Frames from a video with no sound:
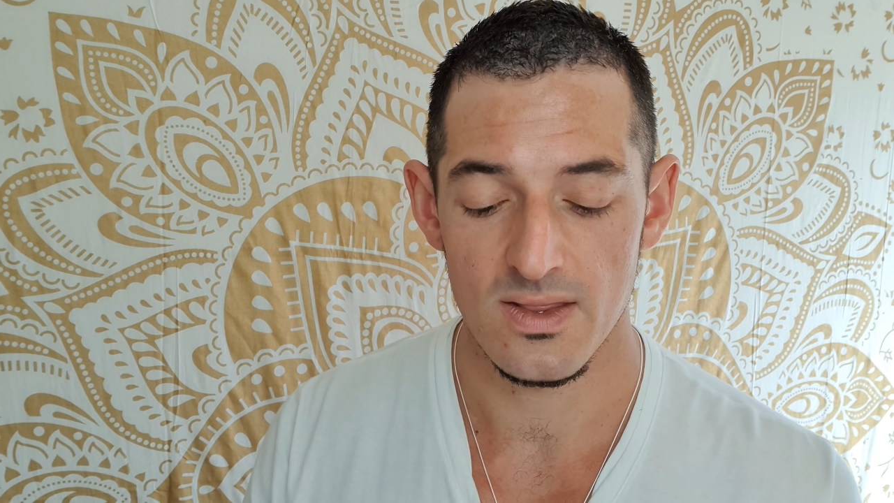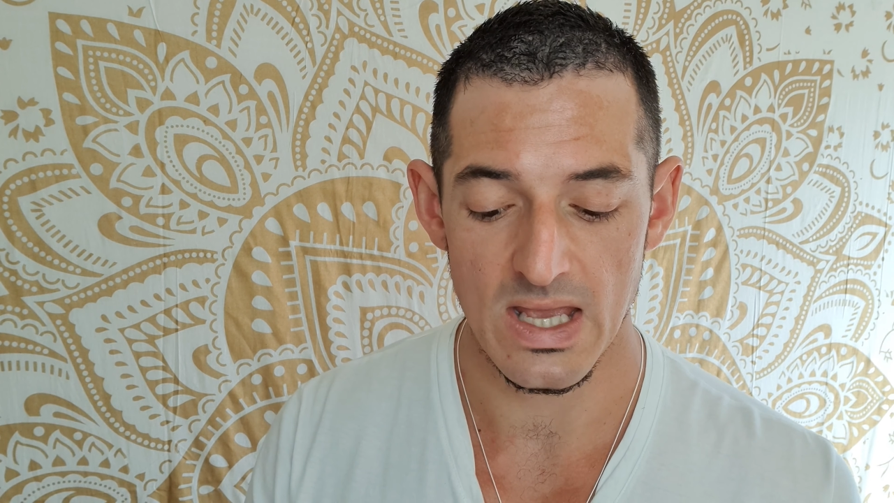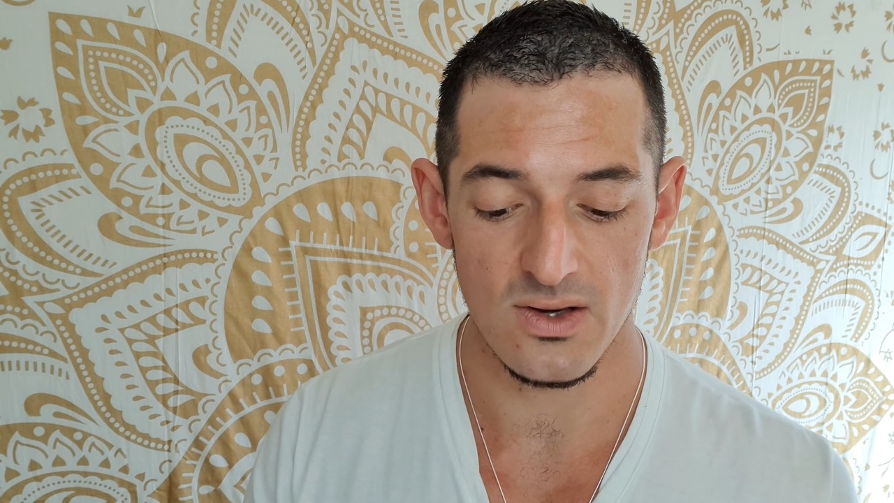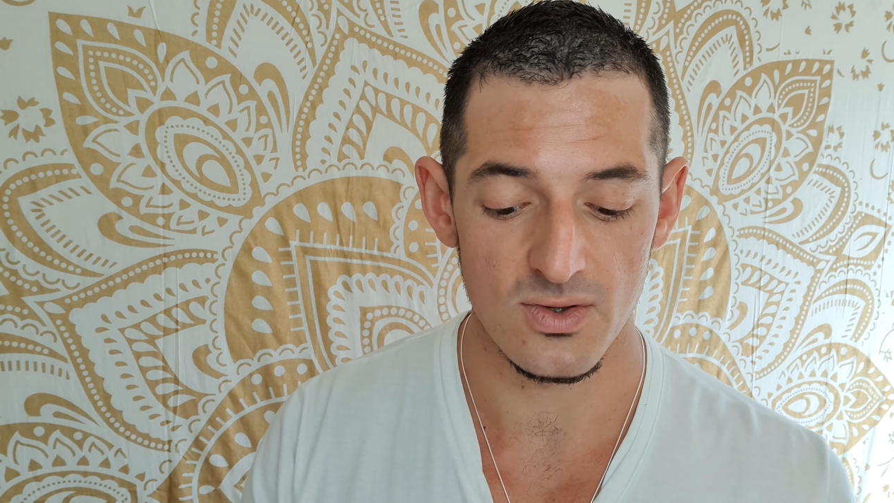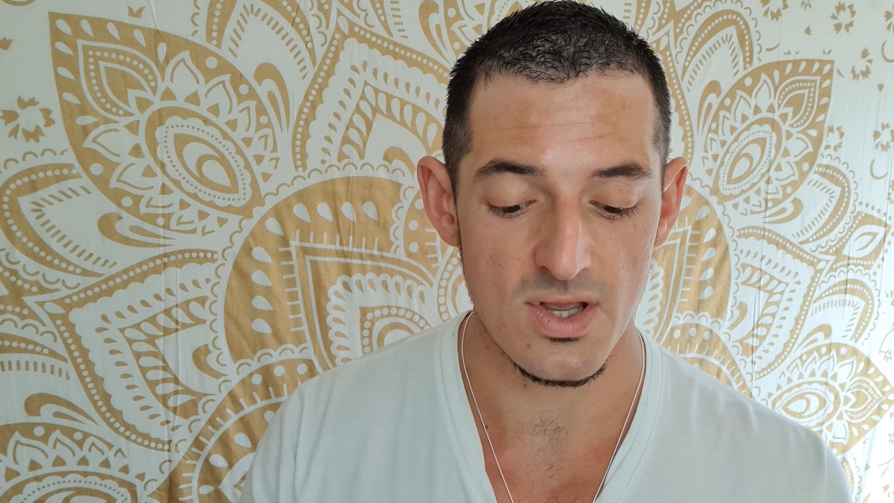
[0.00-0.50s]

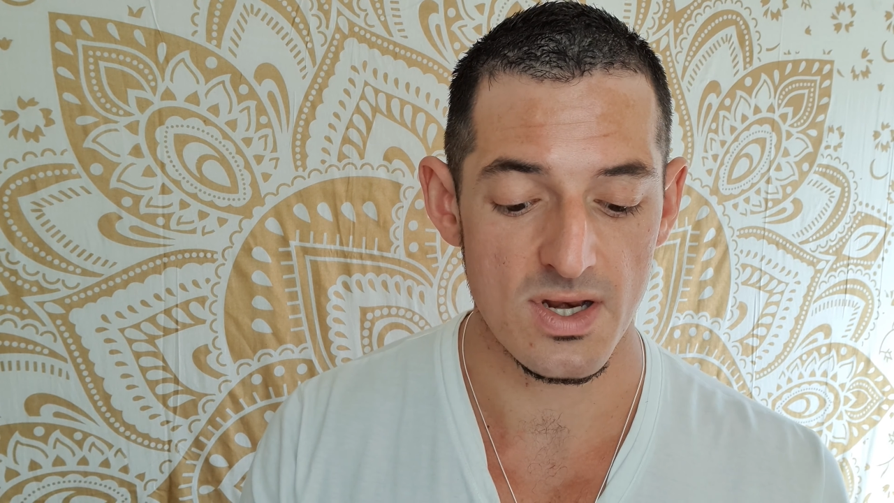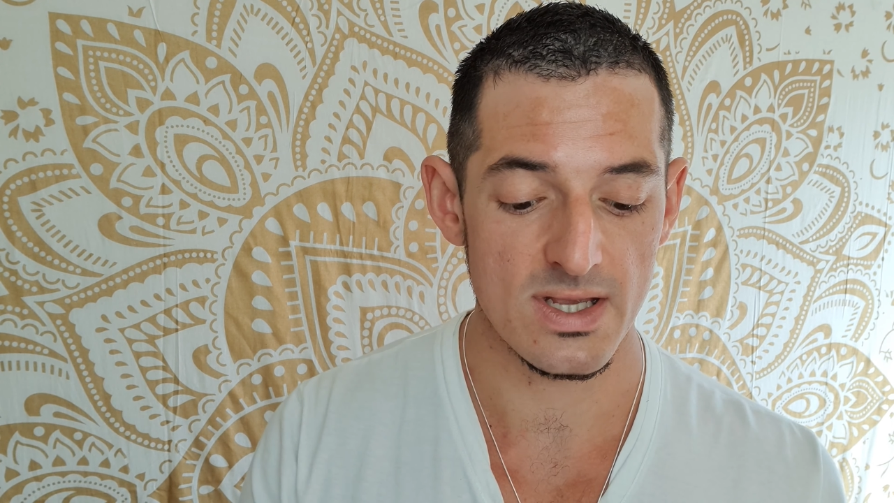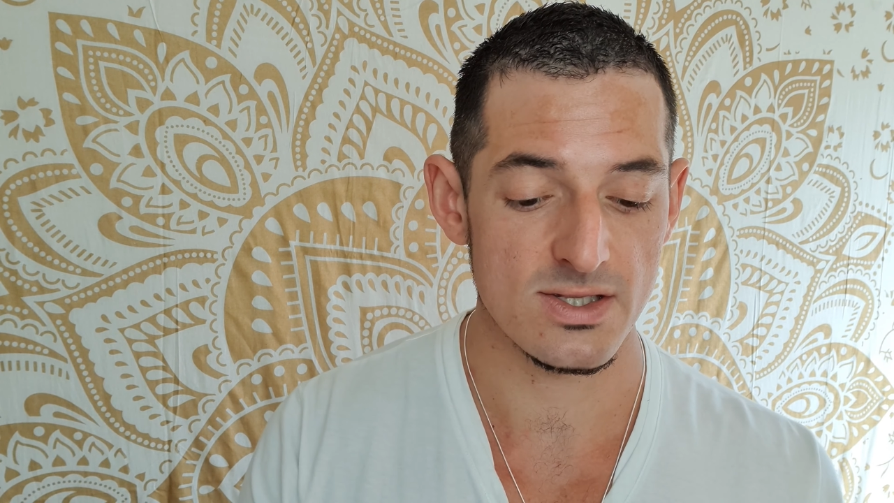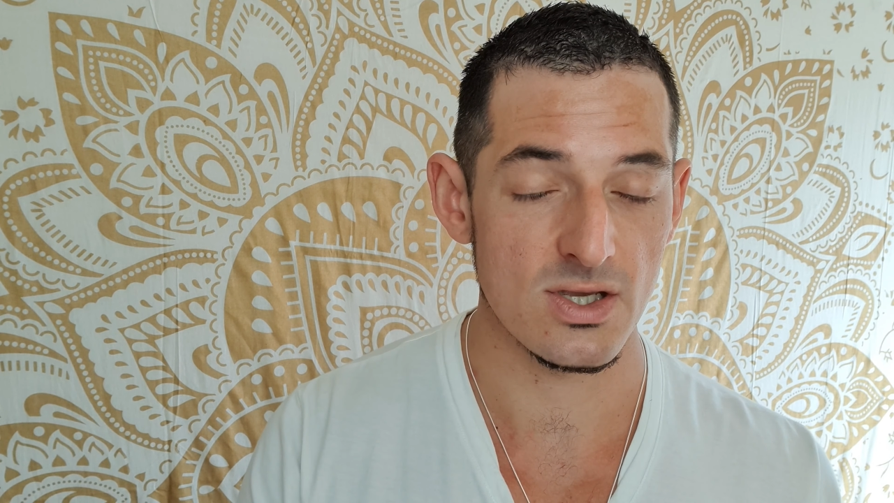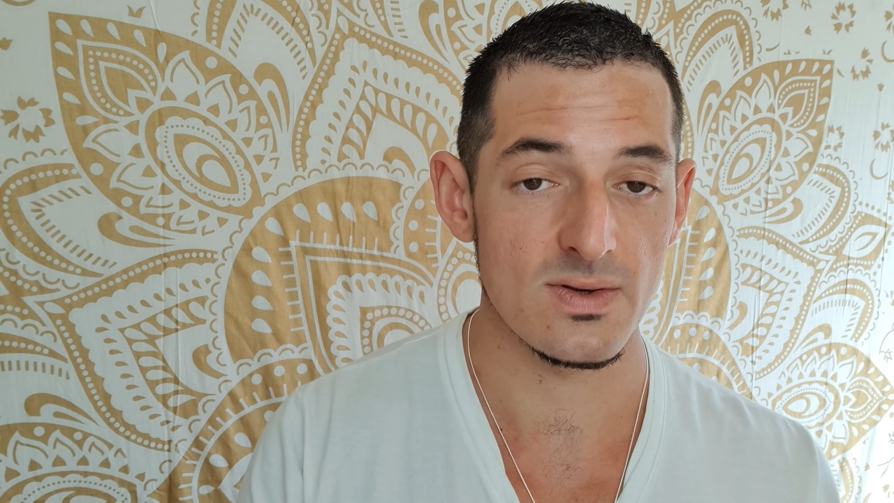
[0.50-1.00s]
Then all you
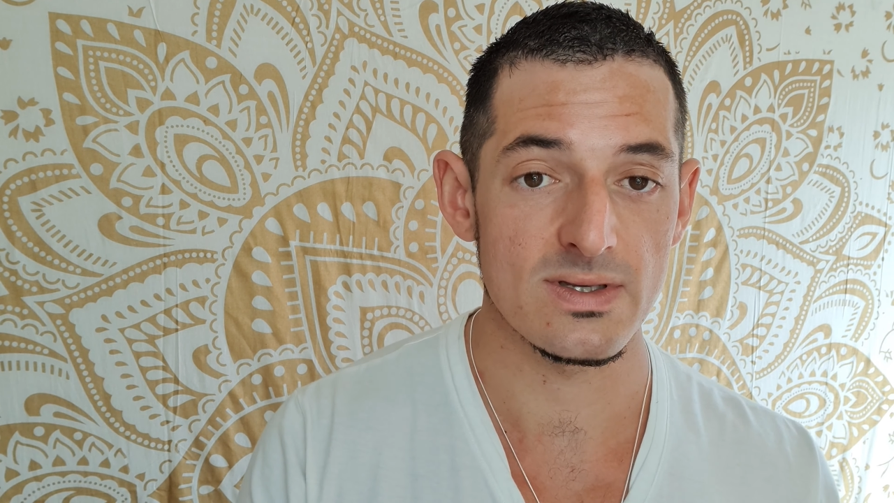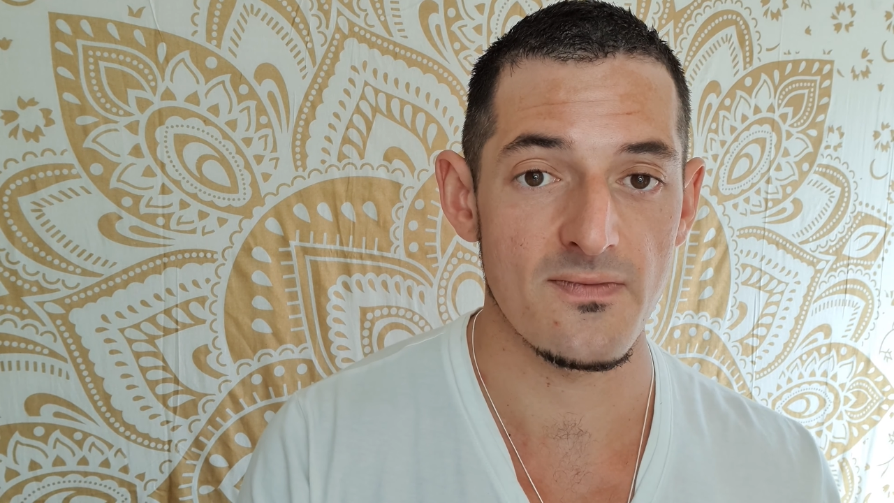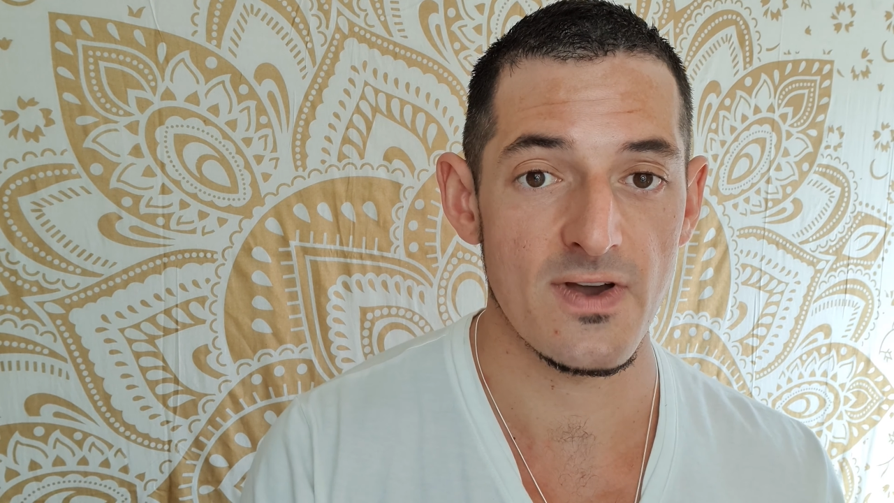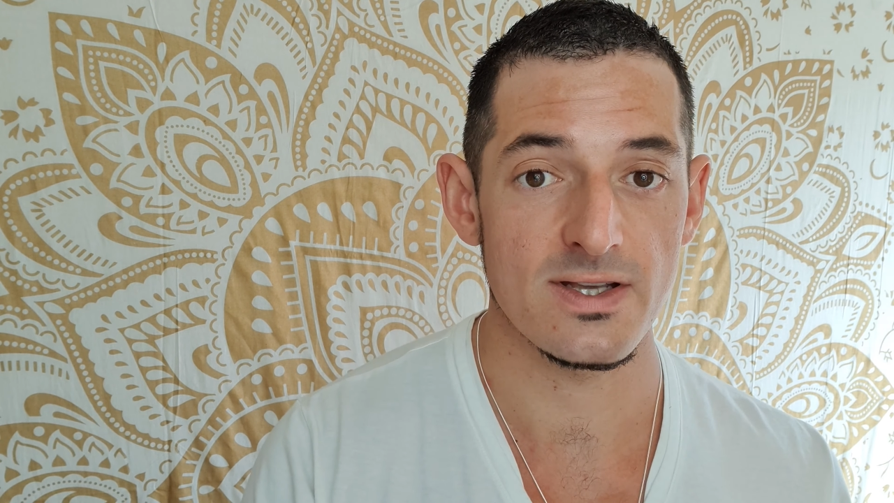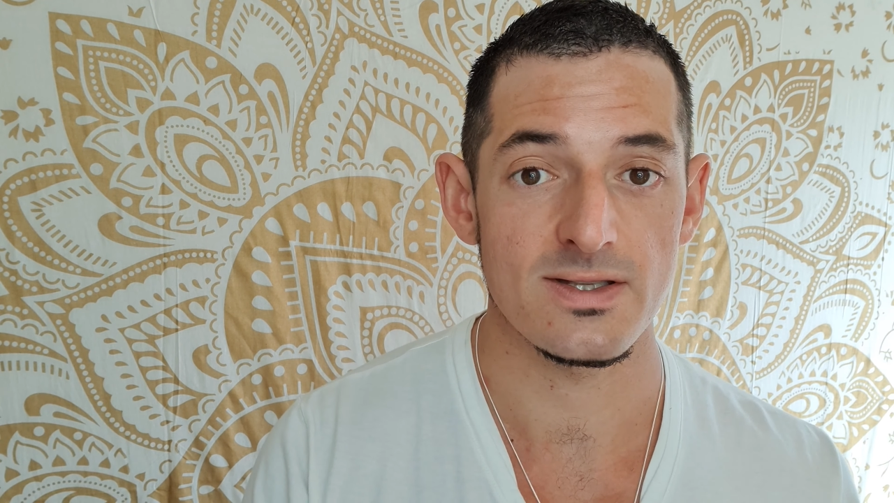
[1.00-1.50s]
need to do is
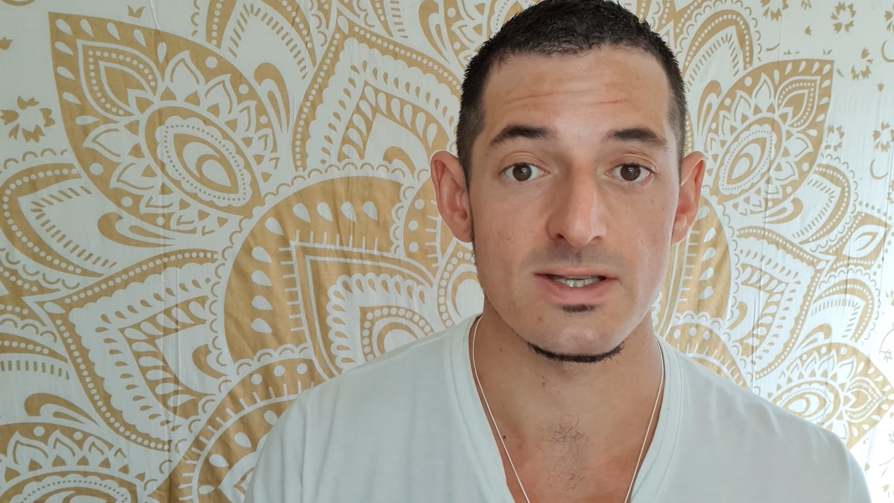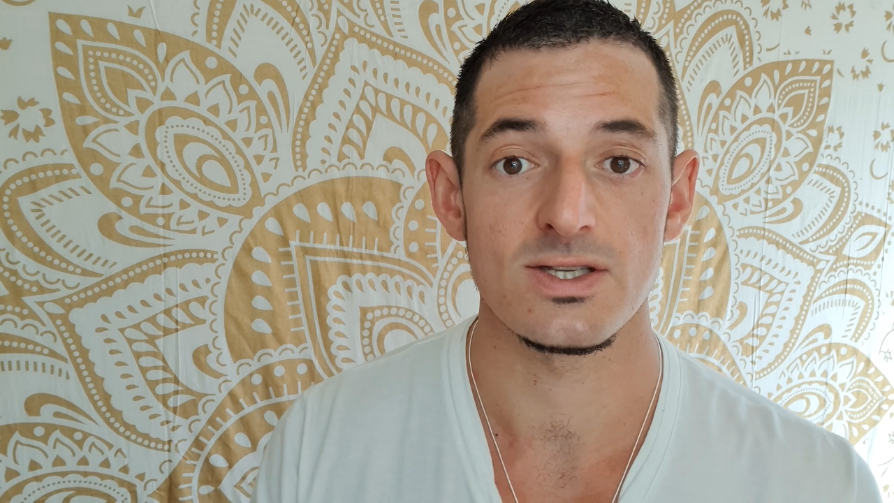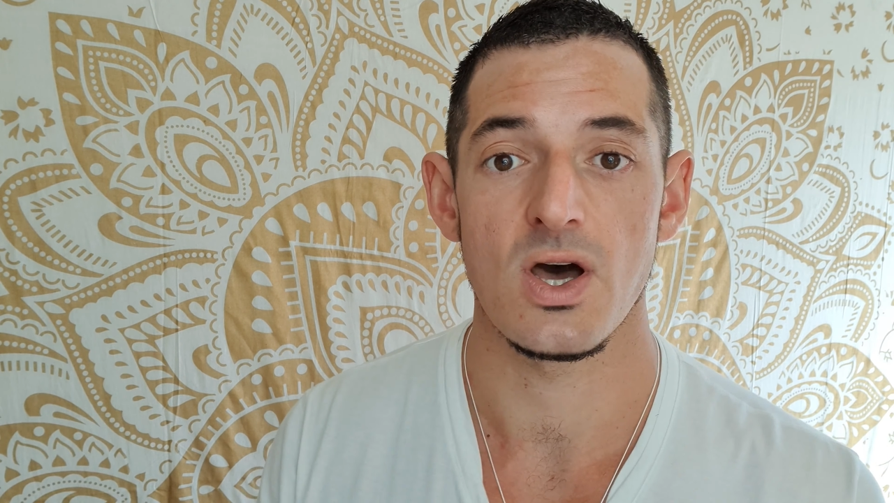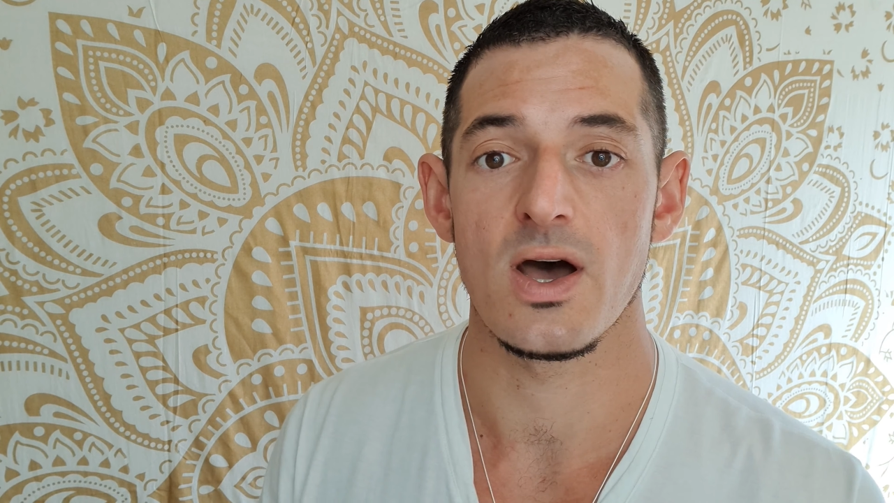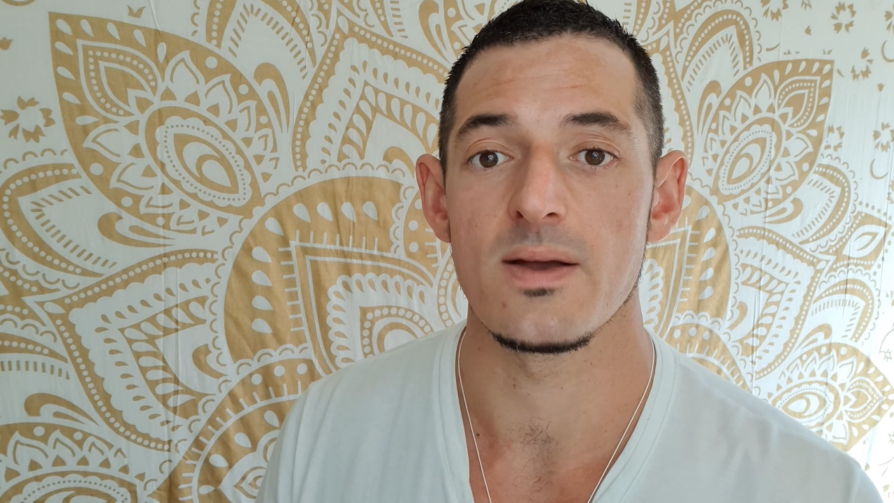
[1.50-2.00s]
invest the
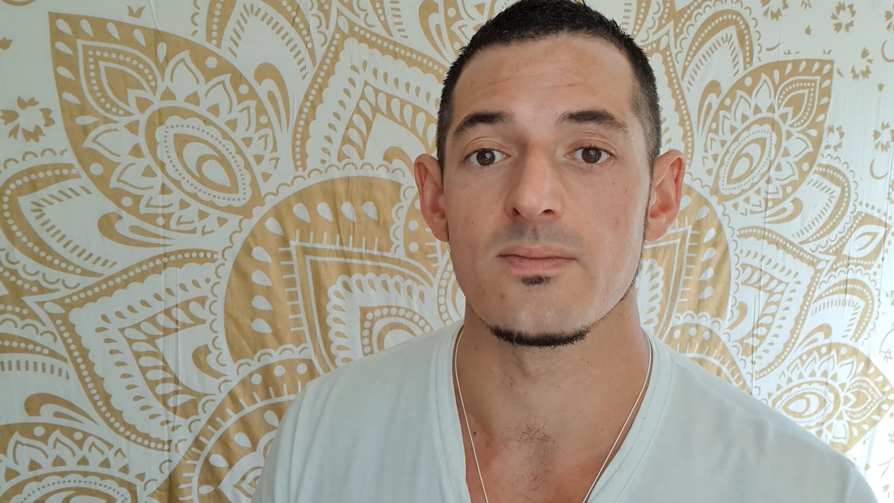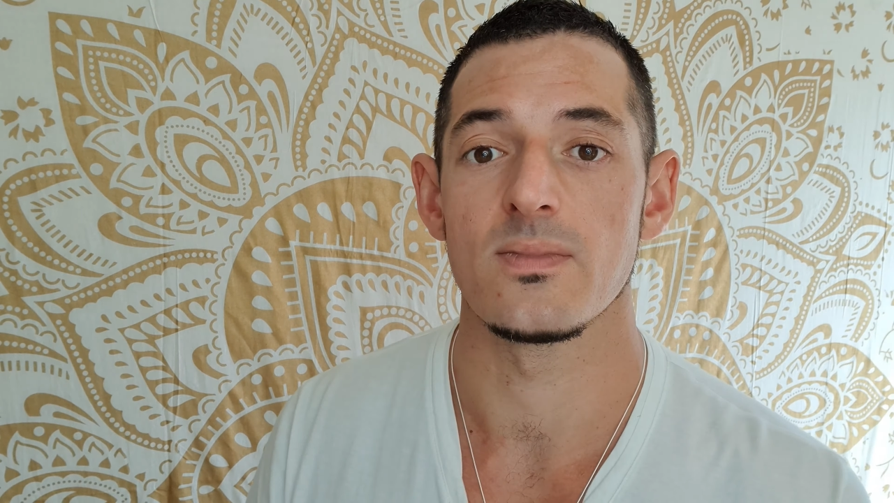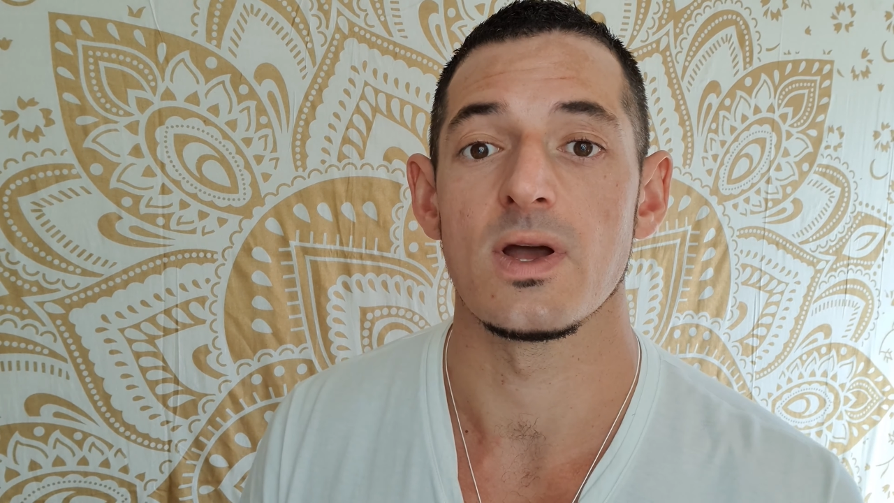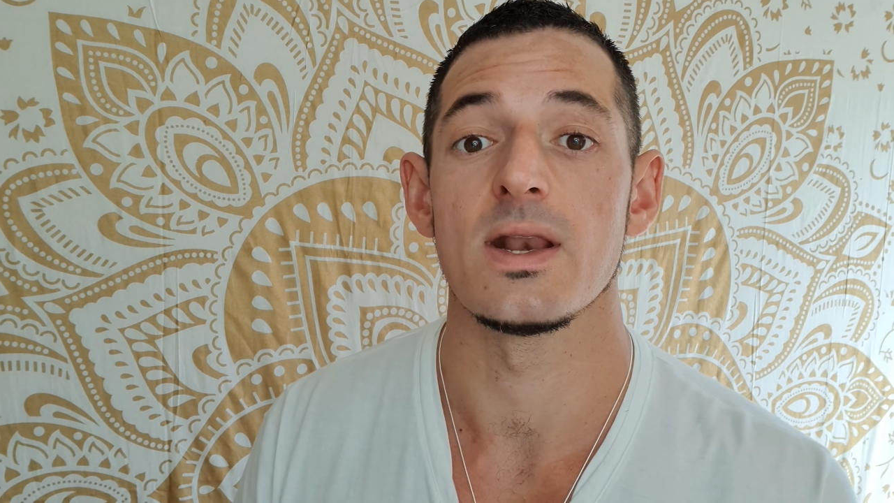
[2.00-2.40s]
time